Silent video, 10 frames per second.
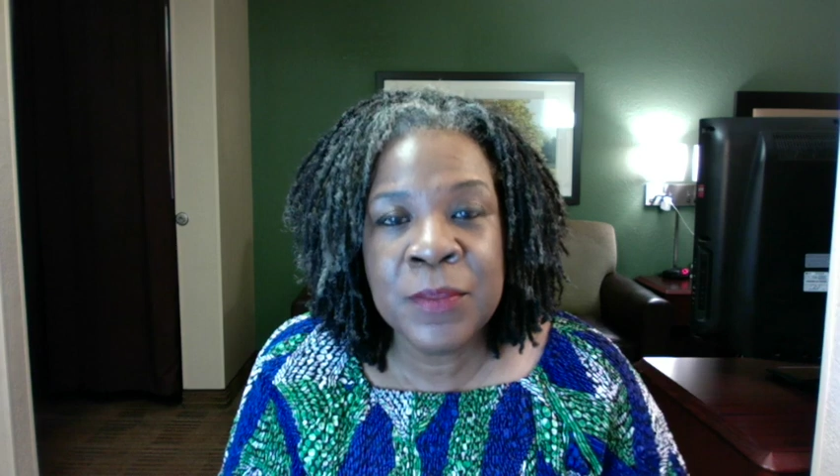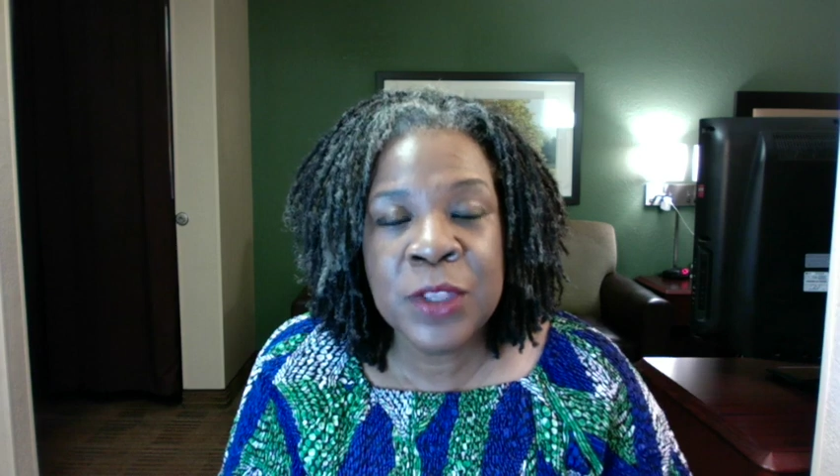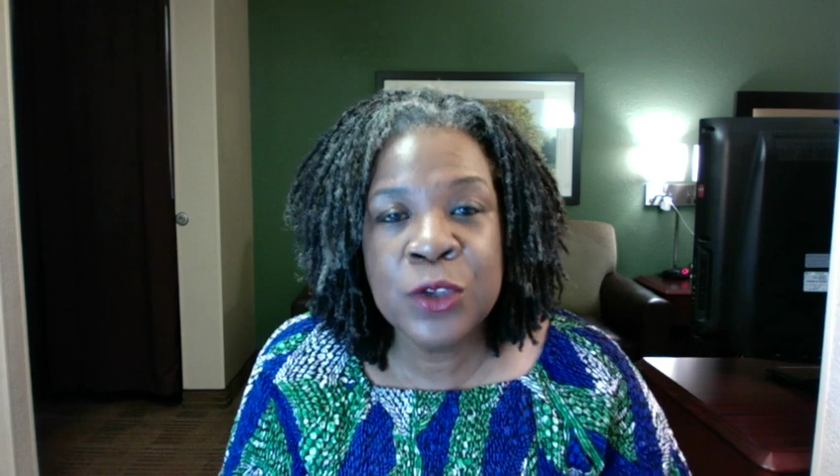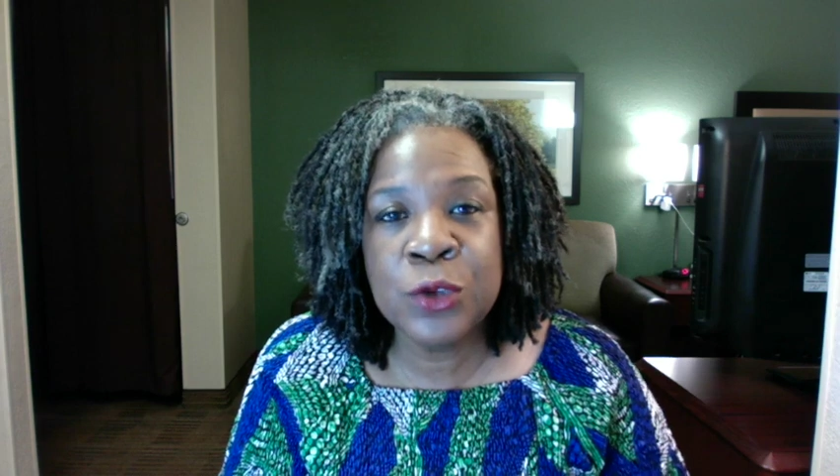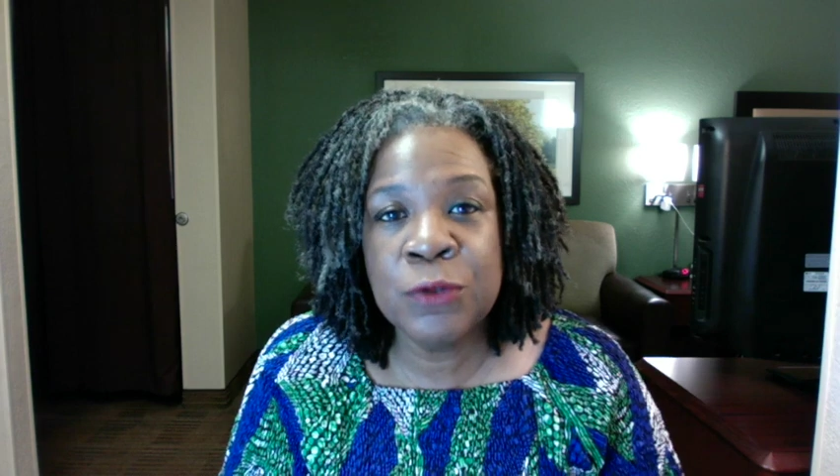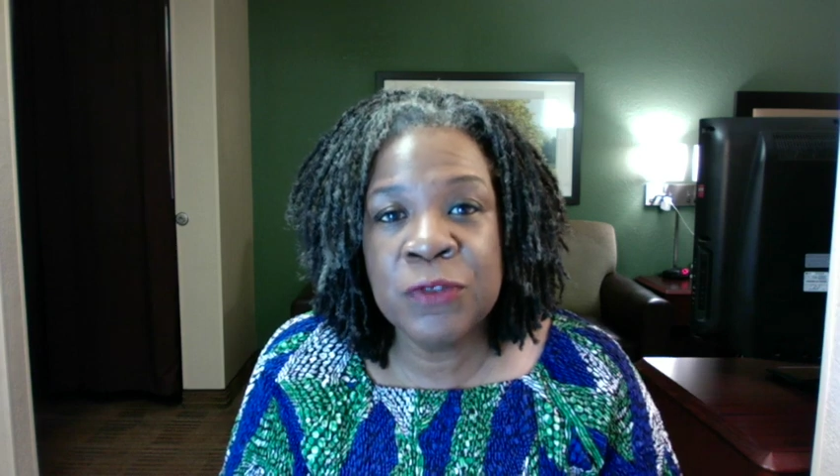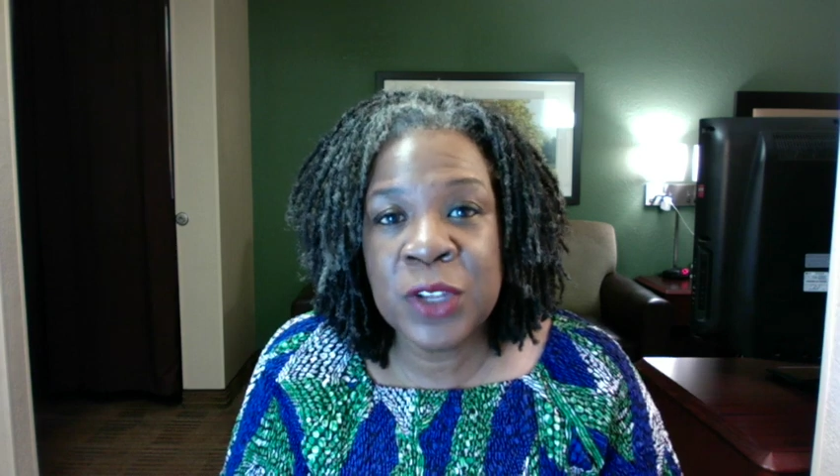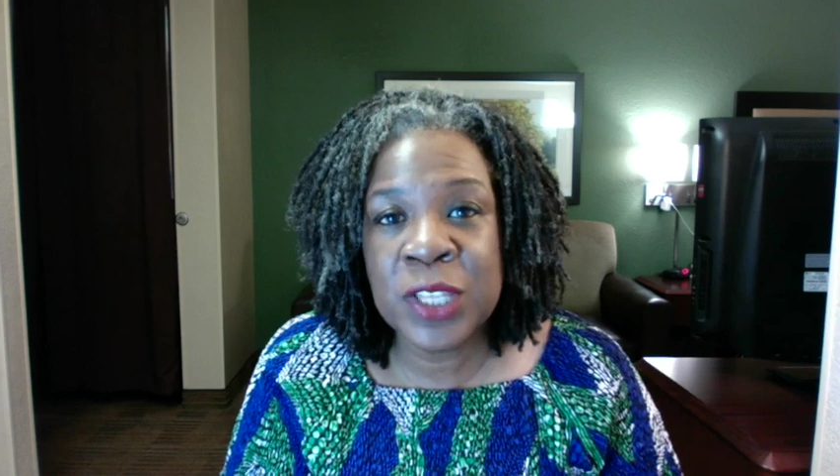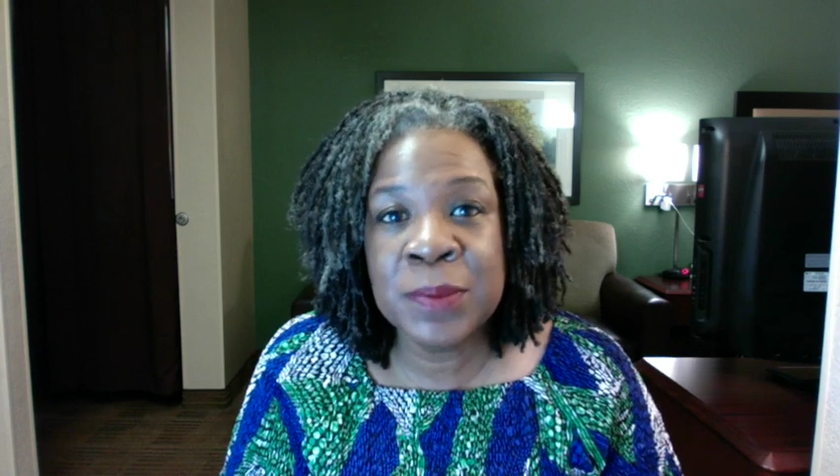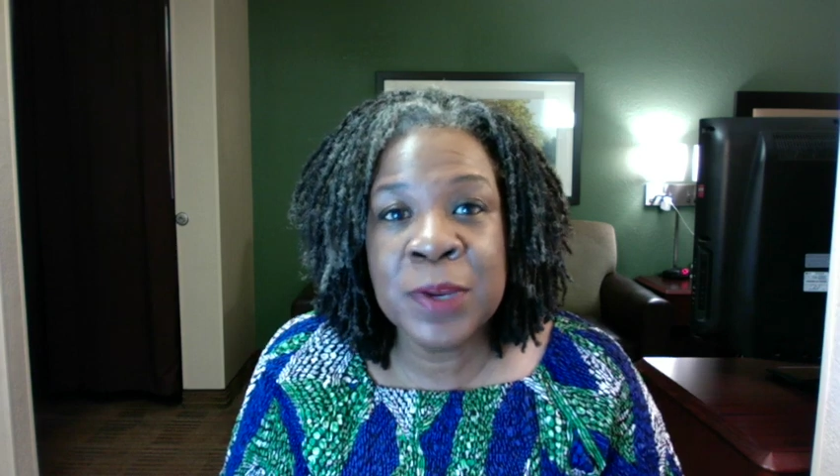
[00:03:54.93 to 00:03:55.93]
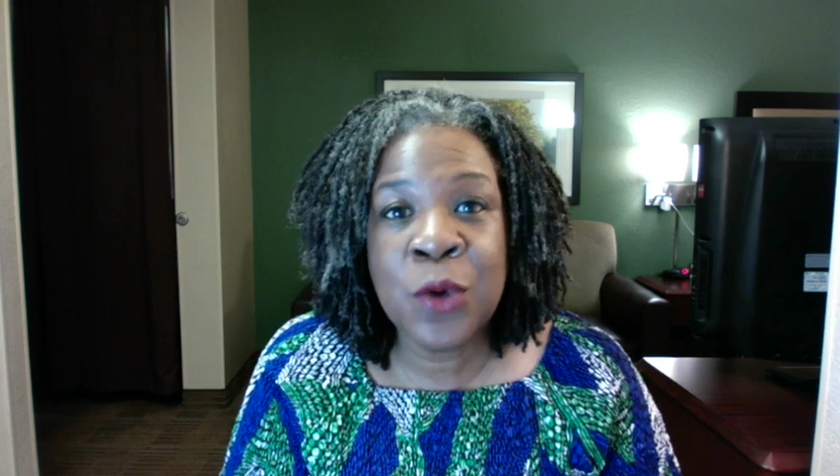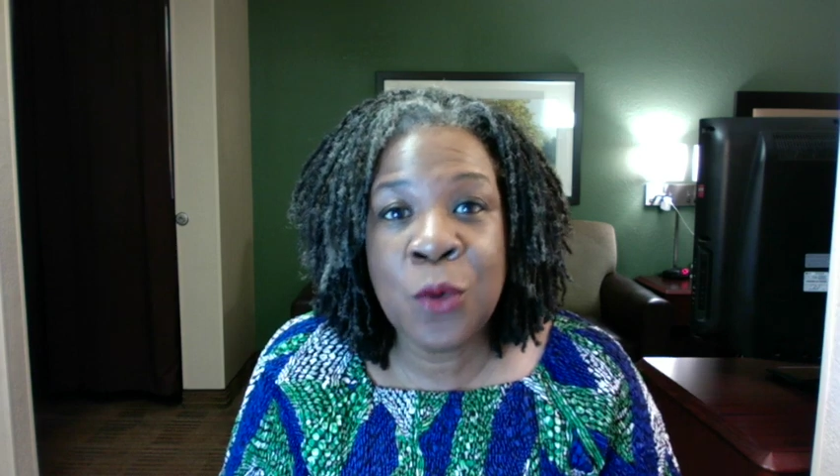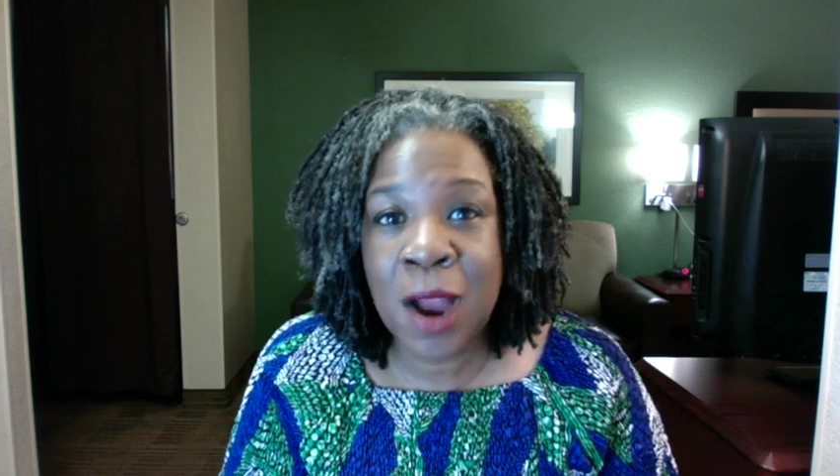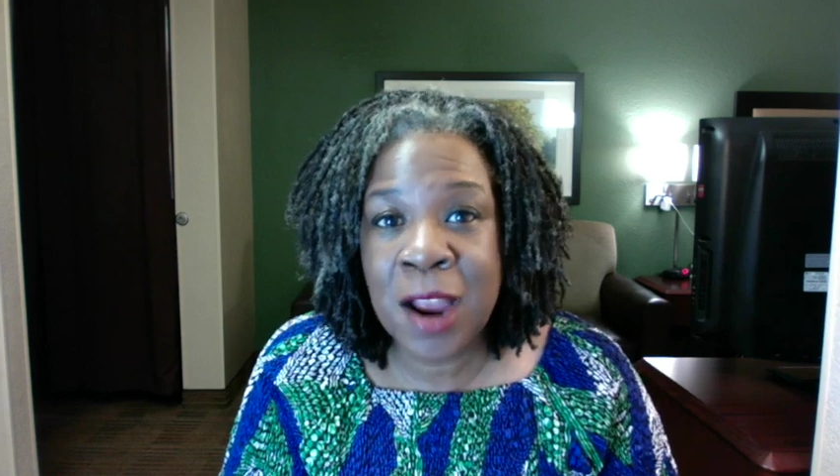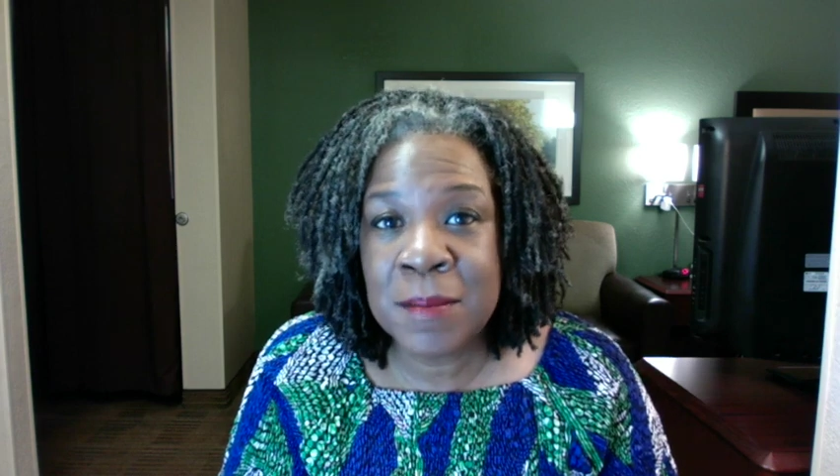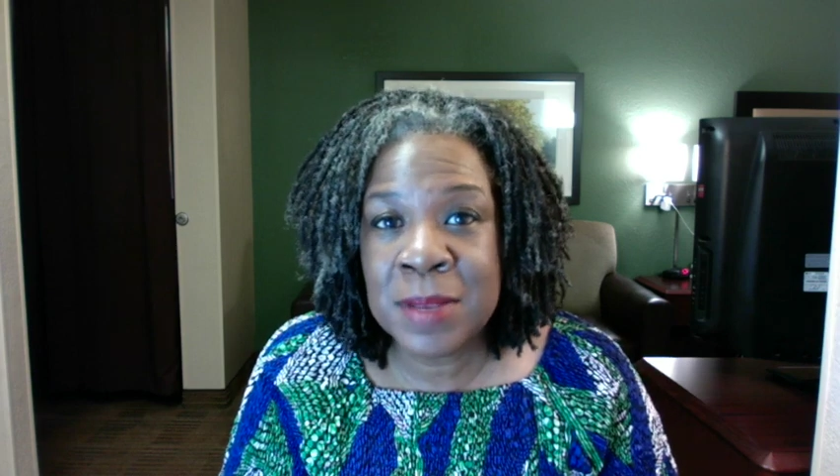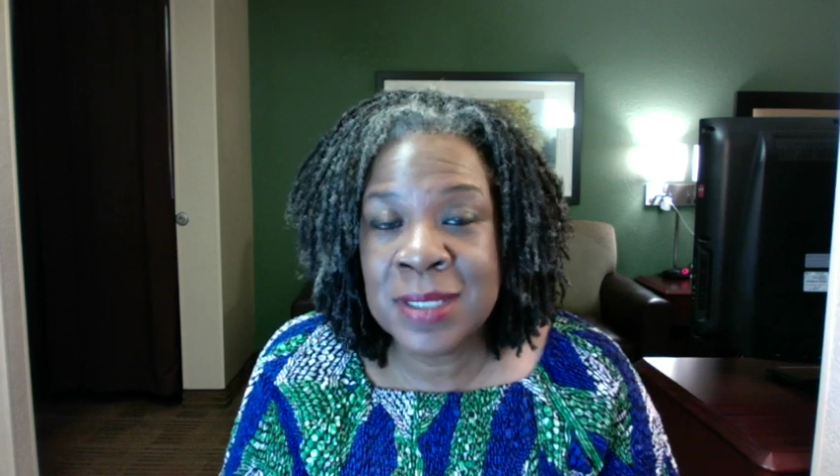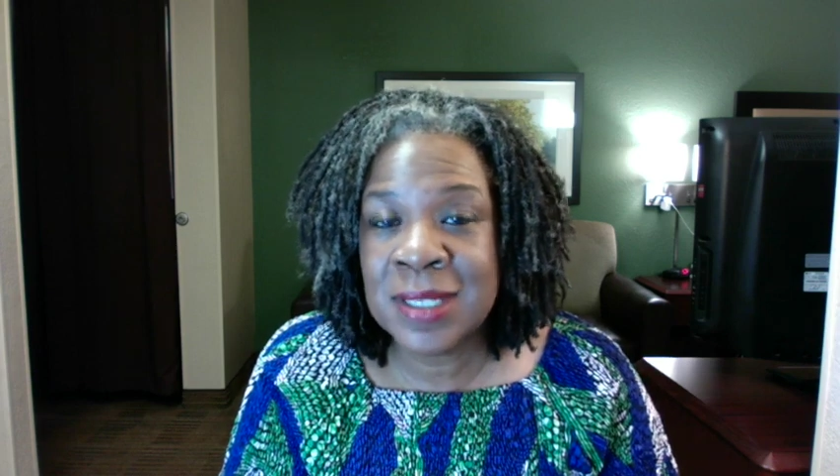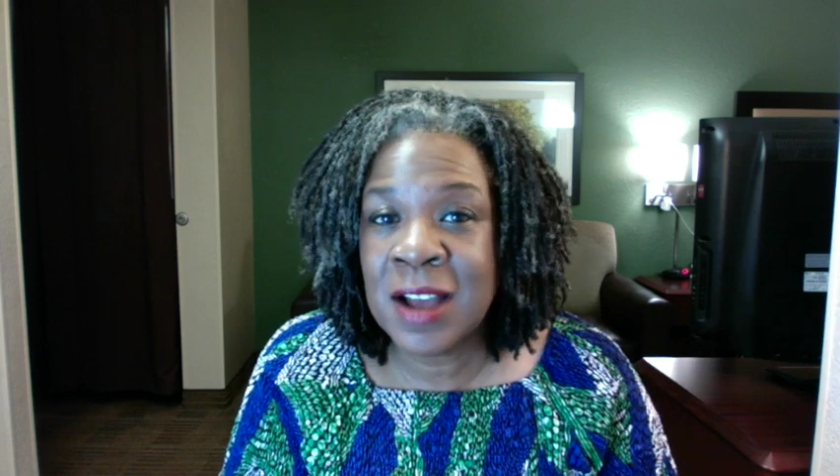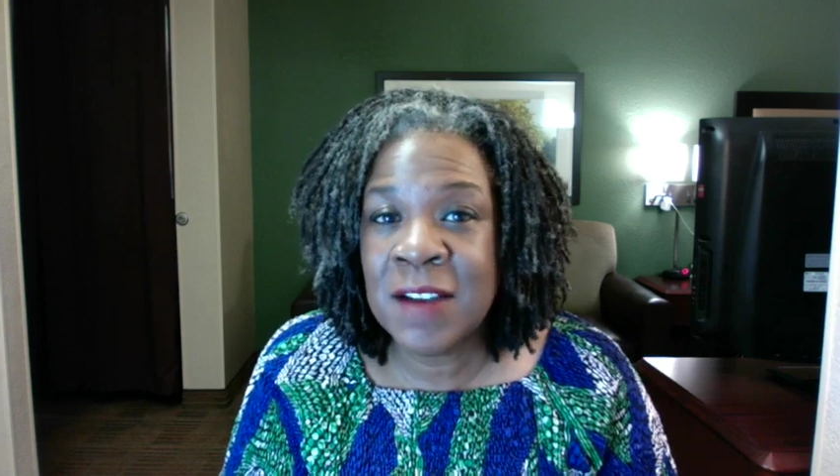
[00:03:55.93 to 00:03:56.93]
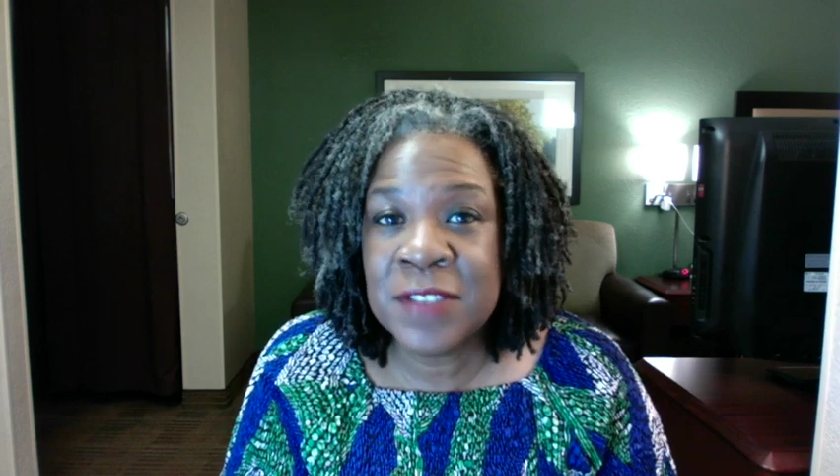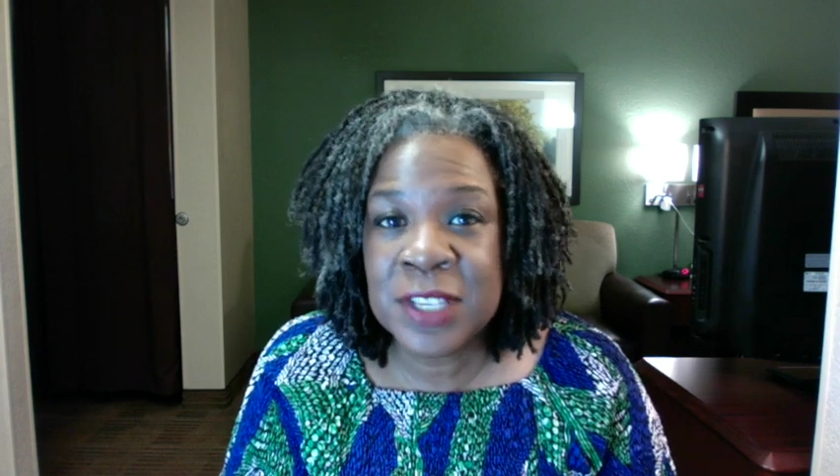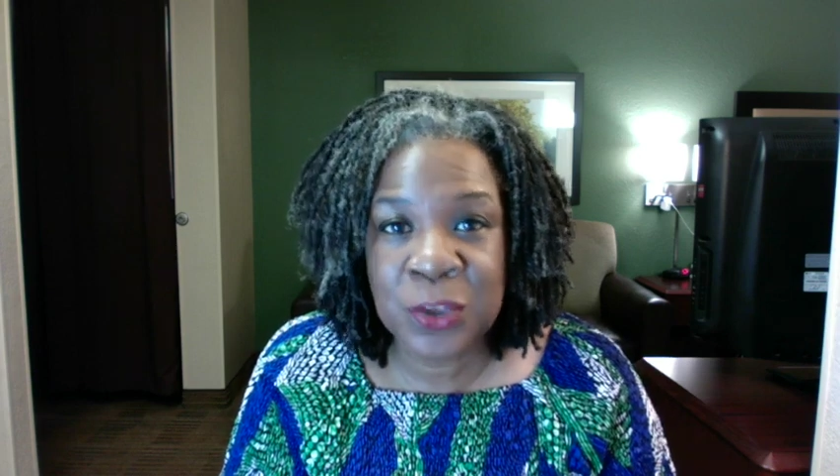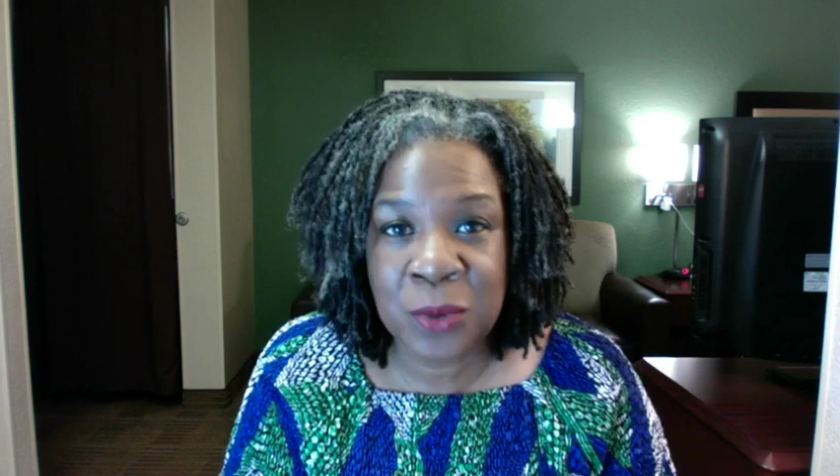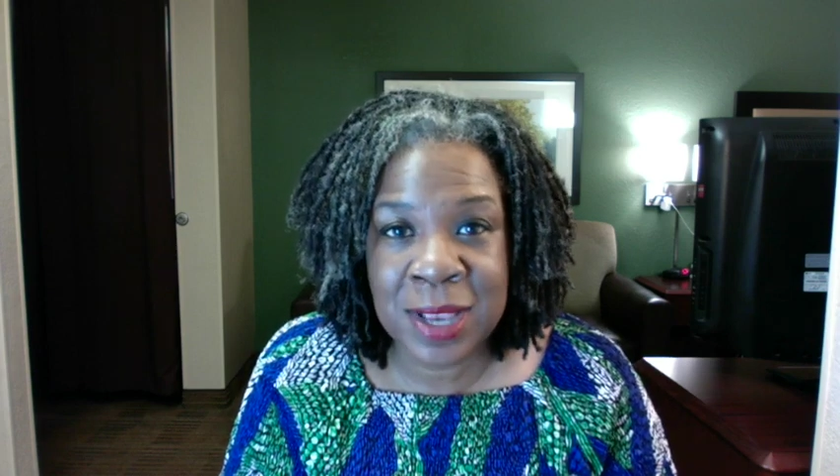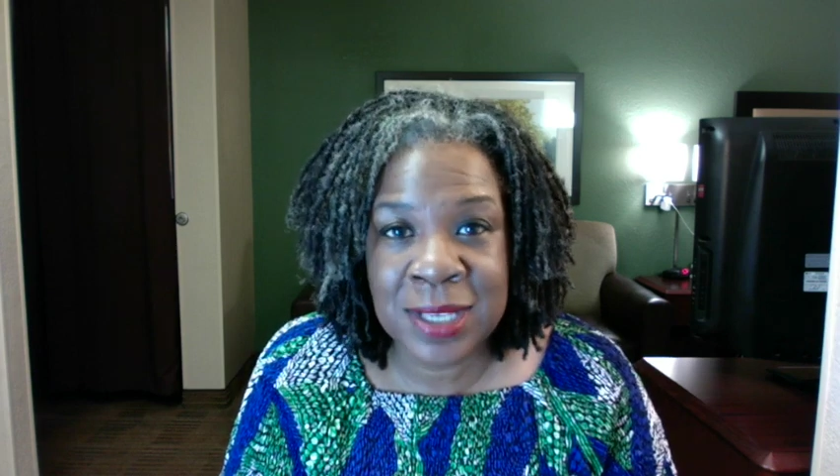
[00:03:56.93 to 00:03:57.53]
to fill the requirements of this grant?